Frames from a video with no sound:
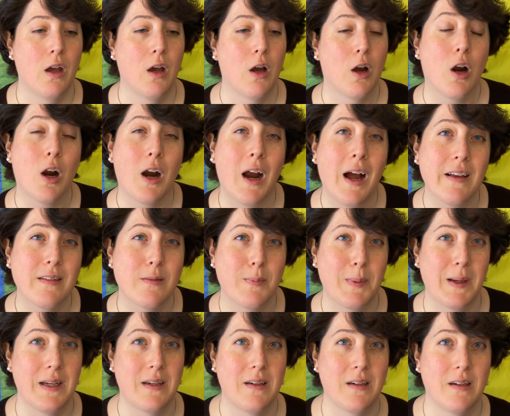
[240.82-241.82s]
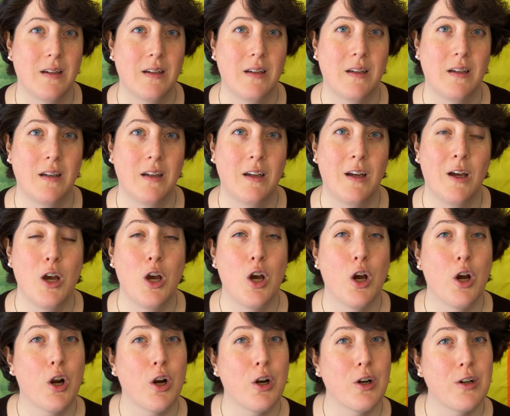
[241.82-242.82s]
Her husband,
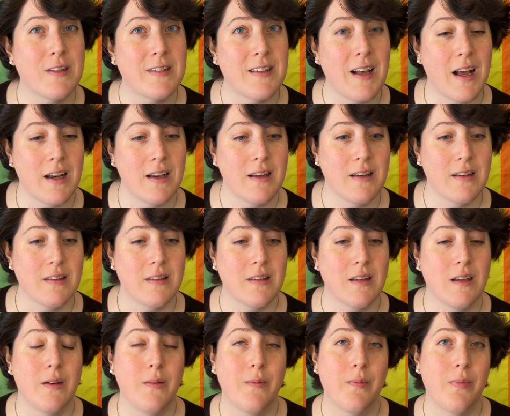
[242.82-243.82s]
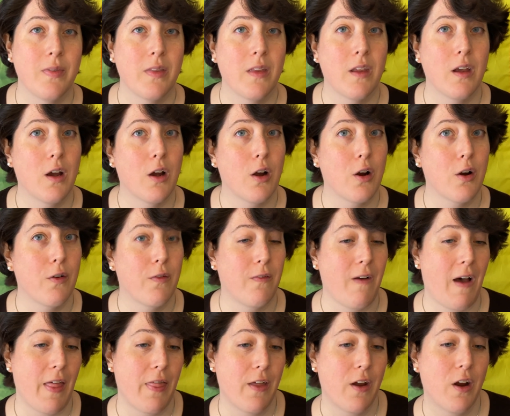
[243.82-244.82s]
her sons, her
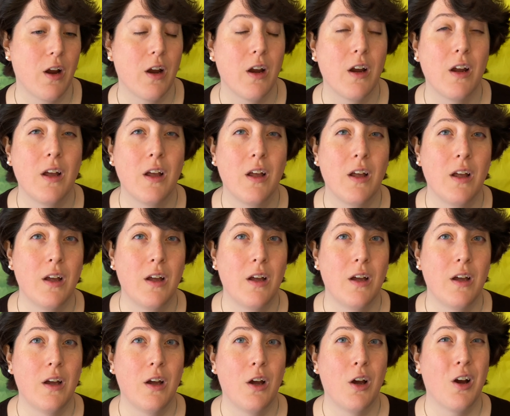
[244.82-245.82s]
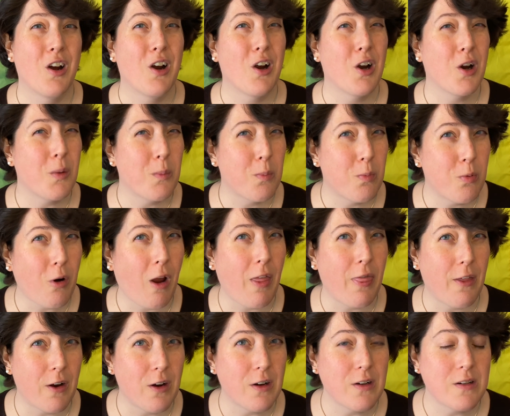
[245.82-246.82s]
father, her
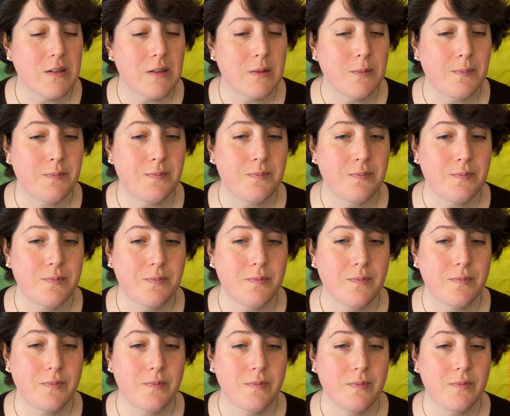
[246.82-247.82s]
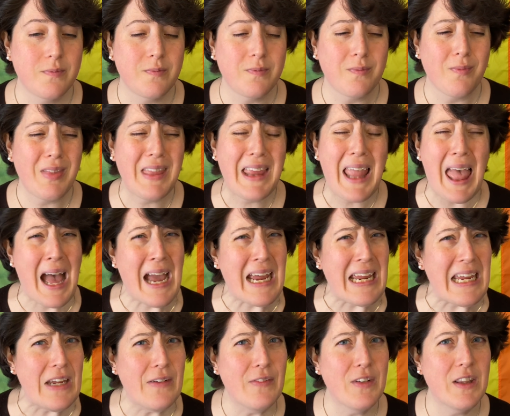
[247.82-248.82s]
brothers. I
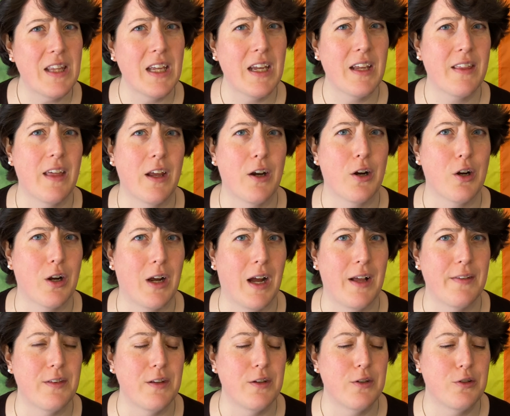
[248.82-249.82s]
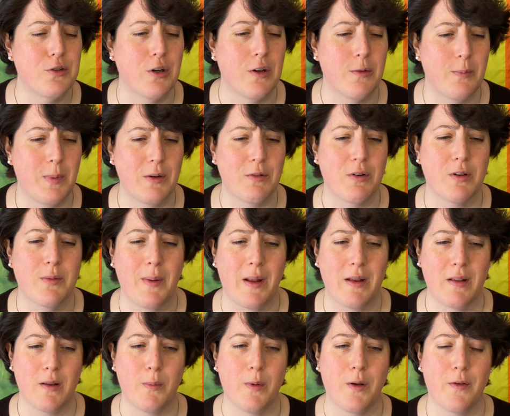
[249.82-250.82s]
even think that her cousins should have been
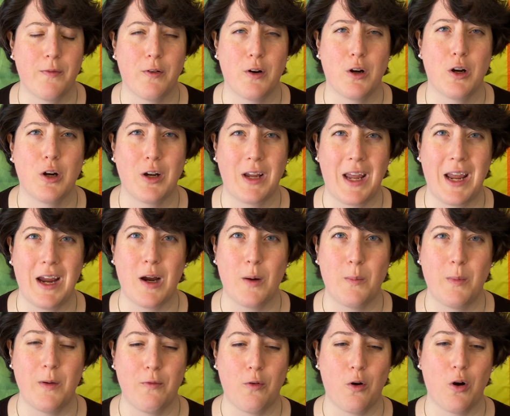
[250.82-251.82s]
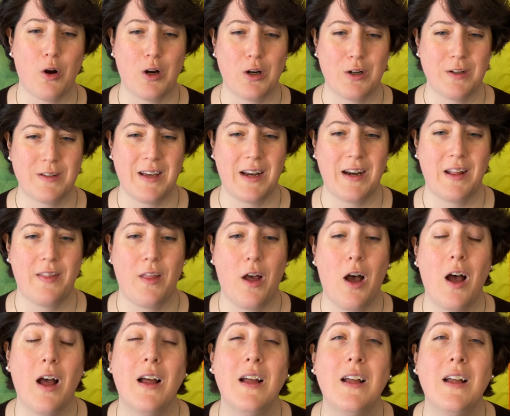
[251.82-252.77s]
responsible for her care before her son-in-law.